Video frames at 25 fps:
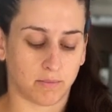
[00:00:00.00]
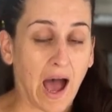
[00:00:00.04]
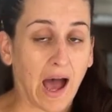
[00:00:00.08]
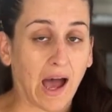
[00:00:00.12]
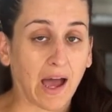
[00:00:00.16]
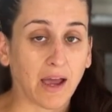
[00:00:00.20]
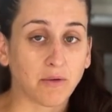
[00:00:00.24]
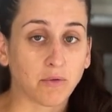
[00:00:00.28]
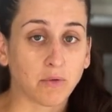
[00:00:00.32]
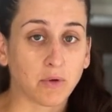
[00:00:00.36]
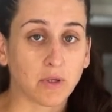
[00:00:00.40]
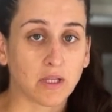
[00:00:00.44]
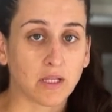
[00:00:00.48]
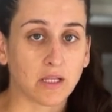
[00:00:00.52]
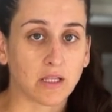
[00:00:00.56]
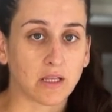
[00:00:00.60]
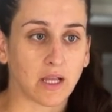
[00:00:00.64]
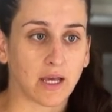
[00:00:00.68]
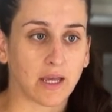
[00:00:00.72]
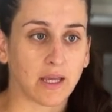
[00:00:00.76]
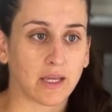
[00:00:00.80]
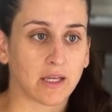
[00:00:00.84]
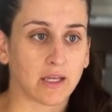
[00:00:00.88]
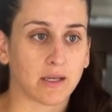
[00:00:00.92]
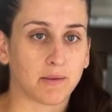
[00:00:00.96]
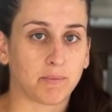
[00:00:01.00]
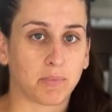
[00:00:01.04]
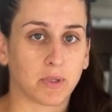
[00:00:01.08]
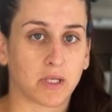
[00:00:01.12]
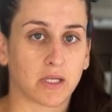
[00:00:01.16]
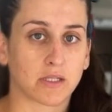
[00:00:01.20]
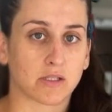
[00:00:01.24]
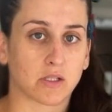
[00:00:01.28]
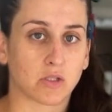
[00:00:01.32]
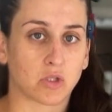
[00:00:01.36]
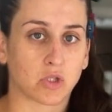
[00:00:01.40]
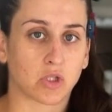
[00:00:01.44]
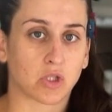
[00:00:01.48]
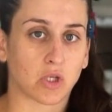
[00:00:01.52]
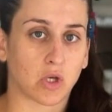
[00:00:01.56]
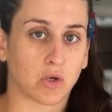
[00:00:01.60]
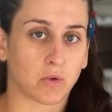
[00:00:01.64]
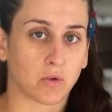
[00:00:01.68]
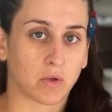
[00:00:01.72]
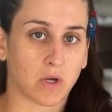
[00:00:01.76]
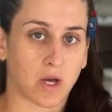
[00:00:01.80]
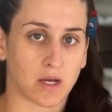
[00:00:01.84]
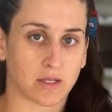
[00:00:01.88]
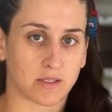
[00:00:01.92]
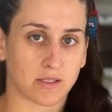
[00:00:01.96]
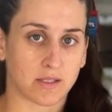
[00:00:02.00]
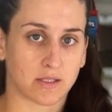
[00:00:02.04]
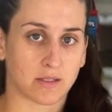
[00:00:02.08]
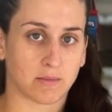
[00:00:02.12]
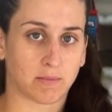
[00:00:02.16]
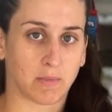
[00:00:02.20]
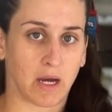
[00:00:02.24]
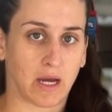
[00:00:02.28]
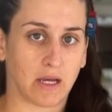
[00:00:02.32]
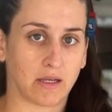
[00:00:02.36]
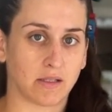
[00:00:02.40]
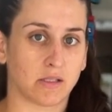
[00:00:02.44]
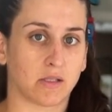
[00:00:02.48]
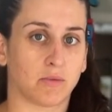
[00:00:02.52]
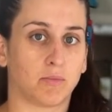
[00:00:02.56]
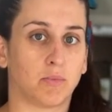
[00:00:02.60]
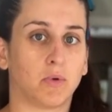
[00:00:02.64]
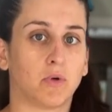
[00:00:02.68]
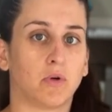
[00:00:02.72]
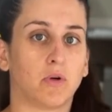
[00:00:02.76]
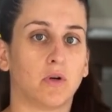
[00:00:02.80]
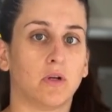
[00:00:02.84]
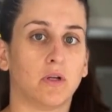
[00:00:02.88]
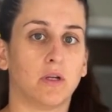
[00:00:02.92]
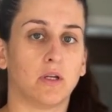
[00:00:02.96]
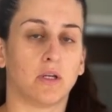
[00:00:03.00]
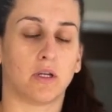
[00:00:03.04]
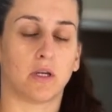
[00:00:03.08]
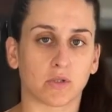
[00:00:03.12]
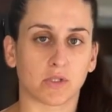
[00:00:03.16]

I really like it because it's so customizable.